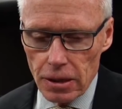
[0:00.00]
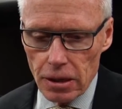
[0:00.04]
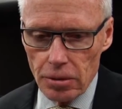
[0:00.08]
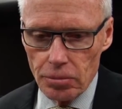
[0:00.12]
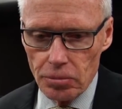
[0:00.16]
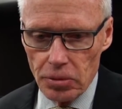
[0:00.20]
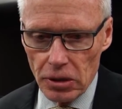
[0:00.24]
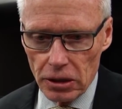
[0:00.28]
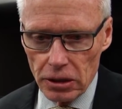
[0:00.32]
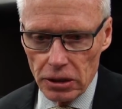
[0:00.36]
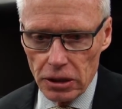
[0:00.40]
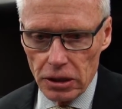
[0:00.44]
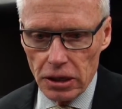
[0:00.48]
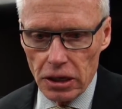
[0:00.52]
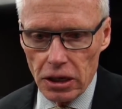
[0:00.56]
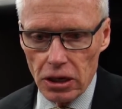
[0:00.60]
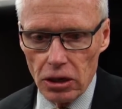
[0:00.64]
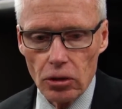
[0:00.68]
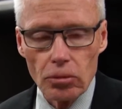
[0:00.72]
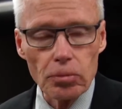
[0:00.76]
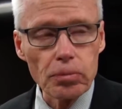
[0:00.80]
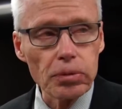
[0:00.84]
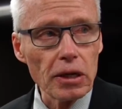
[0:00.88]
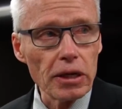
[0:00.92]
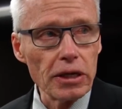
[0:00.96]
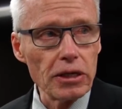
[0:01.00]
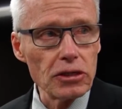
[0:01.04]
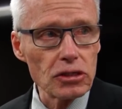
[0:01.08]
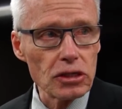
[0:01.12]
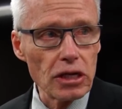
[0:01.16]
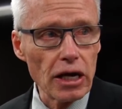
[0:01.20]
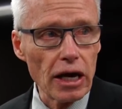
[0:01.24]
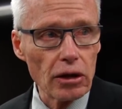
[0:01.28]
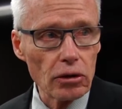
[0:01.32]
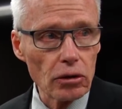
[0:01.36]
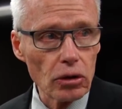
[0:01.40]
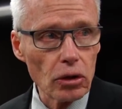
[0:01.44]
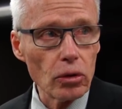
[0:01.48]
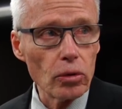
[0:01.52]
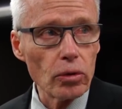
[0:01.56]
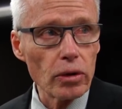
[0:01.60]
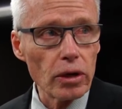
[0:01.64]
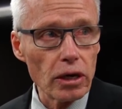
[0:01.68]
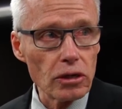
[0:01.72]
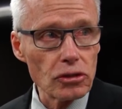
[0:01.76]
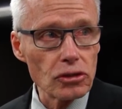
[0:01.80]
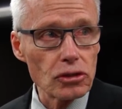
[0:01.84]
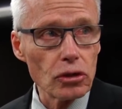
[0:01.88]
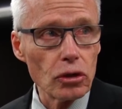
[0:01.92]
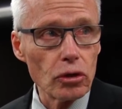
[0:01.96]
ability to kill plays down low in
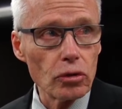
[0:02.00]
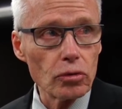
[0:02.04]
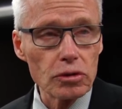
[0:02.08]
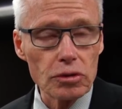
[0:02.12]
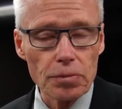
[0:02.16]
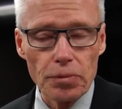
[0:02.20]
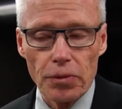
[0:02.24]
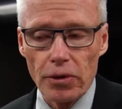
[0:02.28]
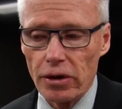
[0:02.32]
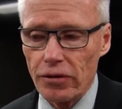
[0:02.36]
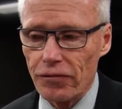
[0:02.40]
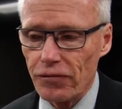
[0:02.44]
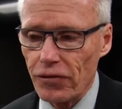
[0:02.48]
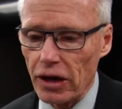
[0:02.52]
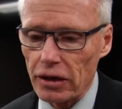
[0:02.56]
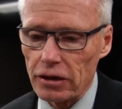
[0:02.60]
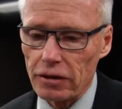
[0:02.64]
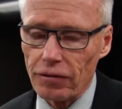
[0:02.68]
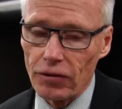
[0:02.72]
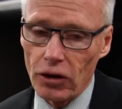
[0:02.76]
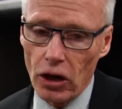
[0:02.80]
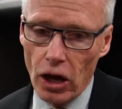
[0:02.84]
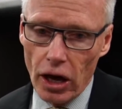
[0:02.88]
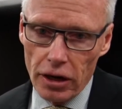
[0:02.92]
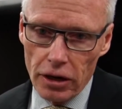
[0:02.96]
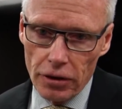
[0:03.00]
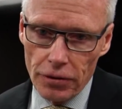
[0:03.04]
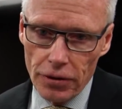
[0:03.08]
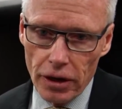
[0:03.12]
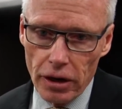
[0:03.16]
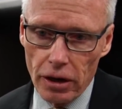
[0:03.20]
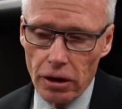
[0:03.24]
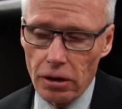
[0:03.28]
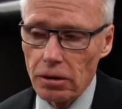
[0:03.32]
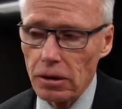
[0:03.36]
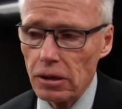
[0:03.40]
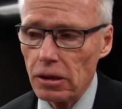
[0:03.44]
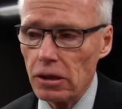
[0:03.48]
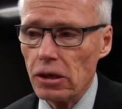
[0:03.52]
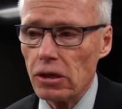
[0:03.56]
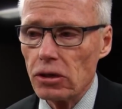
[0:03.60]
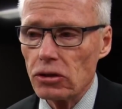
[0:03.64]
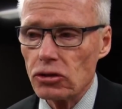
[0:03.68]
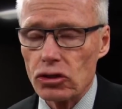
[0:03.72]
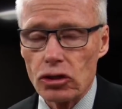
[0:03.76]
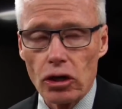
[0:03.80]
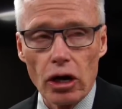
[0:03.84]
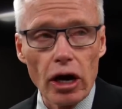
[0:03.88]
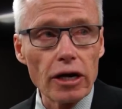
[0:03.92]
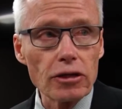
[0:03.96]
our zone was pretty effective. A lot of their
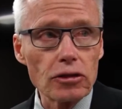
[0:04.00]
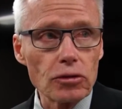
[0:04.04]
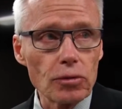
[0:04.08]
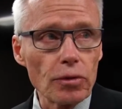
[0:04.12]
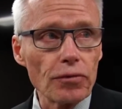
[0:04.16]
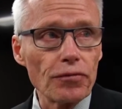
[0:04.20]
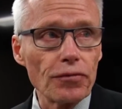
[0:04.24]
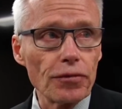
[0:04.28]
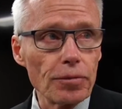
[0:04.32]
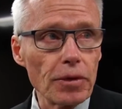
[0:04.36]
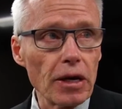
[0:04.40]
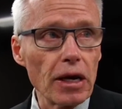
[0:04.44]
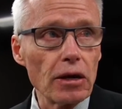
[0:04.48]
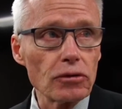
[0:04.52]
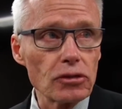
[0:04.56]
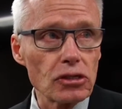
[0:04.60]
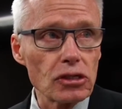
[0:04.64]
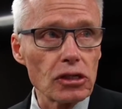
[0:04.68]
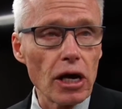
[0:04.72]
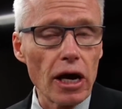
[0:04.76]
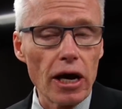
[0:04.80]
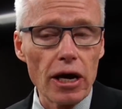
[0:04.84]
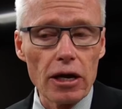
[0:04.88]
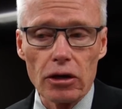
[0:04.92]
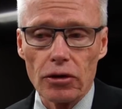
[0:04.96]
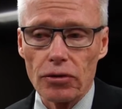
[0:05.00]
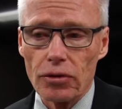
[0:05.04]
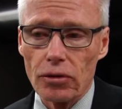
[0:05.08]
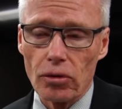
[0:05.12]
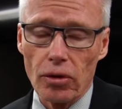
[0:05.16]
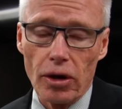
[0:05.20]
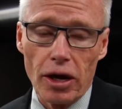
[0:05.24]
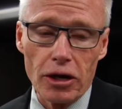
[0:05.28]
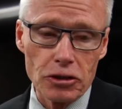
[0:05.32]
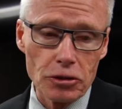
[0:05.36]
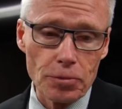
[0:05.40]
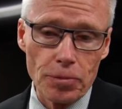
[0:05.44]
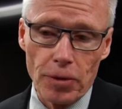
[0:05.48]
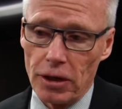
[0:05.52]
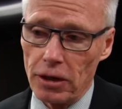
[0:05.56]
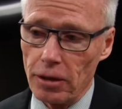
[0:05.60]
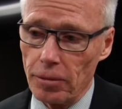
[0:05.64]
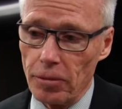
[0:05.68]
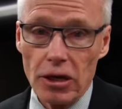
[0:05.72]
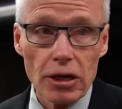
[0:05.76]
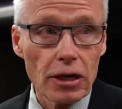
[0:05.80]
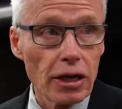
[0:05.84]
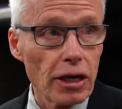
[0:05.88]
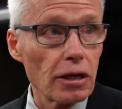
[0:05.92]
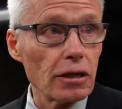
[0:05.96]
shots were from the outside on the rush, but I
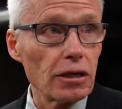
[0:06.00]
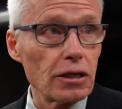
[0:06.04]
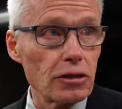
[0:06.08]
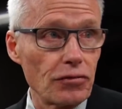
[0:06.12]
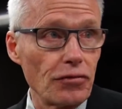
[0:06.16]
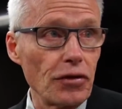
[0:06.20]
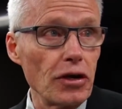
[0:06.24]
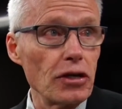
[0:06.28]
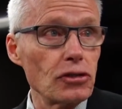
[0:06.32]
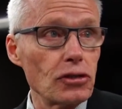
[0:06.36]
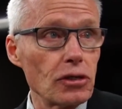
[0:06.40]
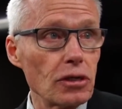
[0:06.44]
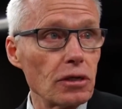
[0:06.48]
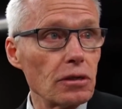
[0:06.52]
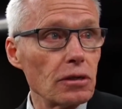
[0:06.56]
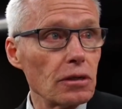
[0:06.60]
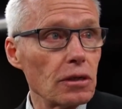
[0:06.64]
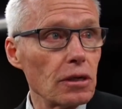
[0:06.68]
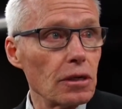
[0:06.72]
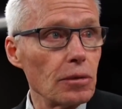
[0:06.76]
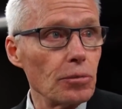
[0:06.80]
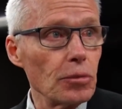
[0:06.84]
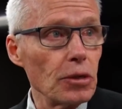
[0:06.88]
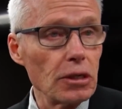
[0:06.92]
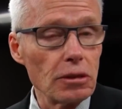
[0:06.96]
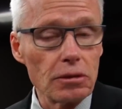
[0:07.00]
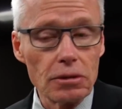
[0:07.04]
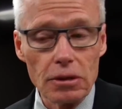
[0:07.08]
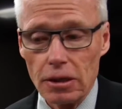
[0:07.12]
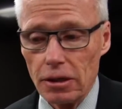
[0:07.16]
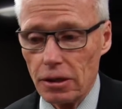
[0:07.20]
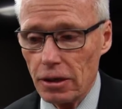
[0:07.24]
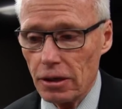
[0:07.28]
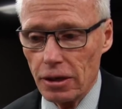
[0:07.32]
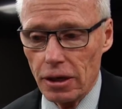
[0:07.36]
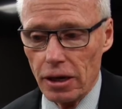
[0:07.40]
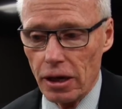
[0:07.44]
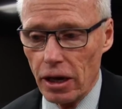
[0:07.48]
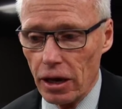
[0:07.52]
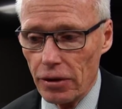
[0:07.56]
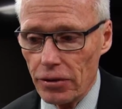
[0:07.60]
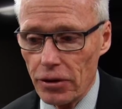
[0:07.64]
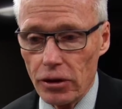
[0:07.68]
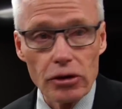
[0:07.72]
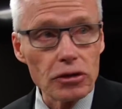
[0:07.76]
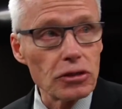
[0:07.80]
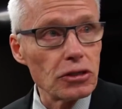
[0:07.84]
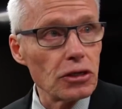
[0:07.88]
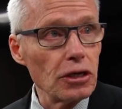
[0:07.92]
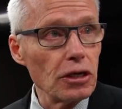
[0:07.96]
mean, let, us face it. I mean, uh,
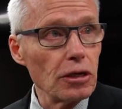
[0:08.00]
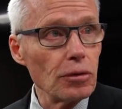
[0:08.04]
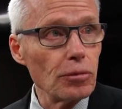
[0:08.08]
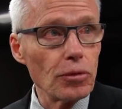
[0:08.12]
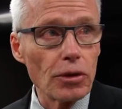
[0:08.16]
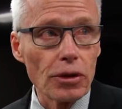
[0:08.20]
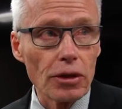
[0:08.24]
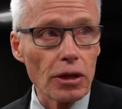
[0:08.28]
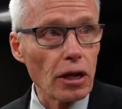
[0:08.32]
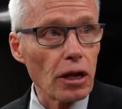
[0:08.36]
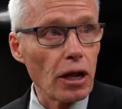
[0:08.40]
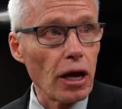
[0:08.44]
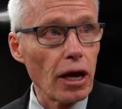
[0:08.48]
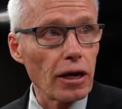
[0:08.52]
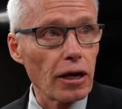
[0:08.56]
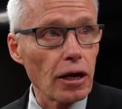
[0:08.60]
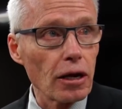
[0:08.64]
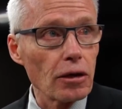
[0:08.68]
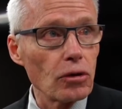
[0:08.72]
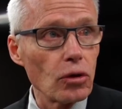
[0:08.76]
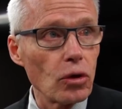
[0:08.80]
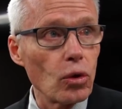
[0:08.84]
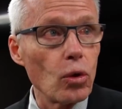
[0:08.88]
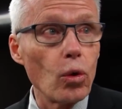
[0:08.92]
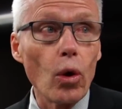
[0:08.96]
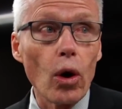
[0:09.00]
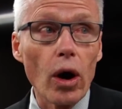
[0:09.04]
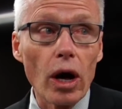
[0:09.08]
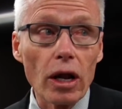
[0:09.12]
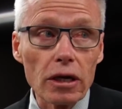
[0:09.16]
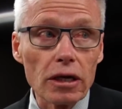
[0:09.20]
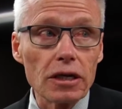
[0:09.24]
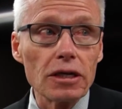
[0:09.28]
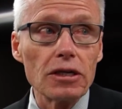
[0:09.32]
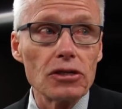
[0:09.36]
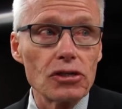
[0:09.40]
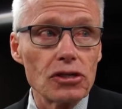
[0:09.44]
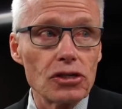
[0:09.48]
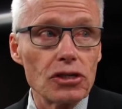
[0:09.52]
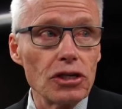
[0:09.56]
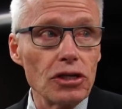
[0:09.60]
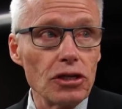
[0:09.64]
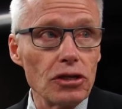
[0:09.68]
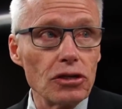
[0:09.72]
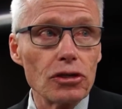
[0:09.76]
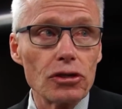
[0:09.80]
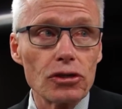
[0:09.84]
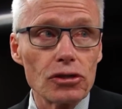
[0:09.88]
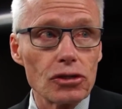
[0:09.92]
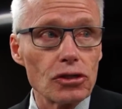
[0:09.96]
they're a team with a lot of quality
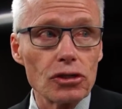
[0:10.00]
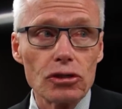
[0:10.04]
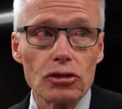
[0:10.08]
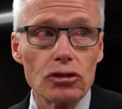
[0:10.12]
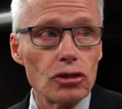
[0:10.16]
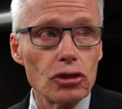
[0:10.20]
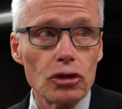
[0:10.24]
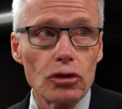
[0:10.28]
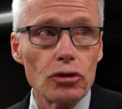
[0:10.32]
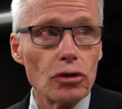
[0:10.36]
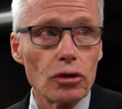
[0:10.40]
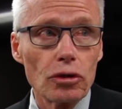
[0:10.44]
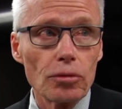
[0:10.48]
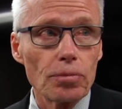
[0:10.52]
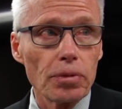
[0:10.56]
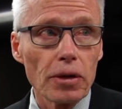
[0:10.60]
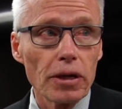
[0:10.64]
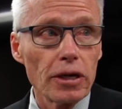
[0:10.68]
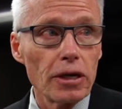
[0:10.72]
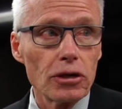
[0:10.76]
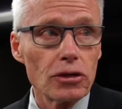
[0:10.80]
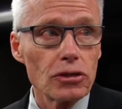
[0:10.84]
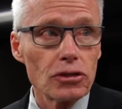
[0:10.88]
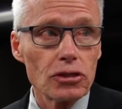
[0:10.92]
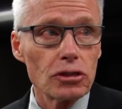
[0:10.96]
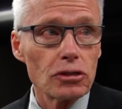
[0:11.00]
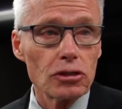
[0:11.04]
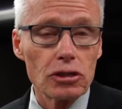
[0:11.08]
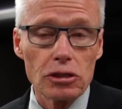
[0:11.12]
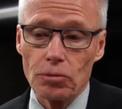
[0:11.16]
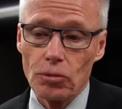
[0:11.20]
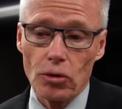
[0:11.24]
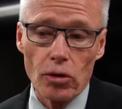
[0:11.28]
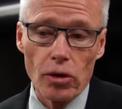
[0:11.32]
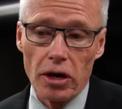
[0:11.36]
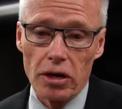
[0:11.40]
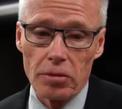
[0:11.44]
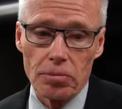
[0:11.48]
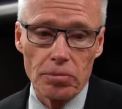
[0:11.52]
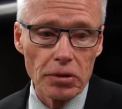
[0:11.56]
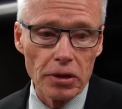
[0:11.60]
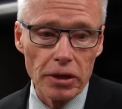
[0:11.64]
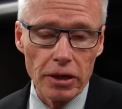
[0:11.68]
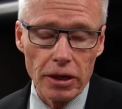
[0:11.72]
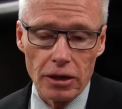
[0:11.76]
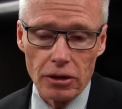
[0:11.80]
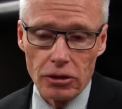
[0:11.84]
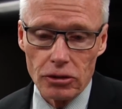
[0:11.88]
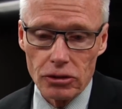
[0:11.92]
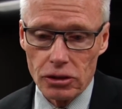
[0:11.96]
seniors and junior players and some great
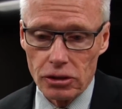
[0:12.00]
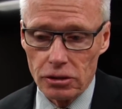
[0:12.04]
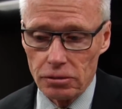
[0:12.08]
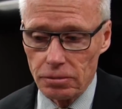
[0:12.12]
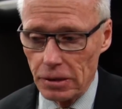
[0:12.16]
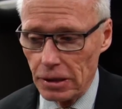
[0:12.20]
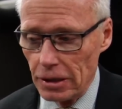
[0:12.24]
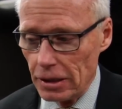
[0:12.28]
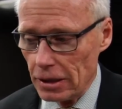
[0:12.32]
players, and